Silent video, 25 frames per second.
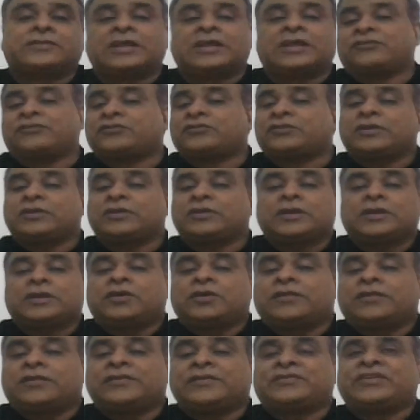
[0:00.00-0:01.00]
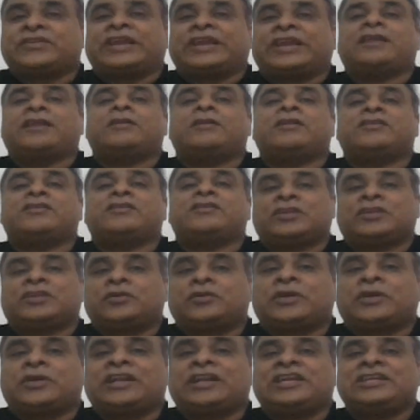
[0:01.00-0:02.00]
That's the second
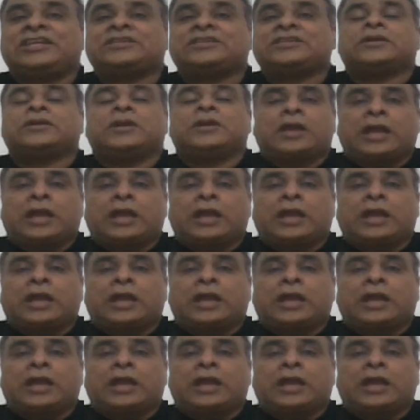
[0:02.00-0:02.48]
disadvantage.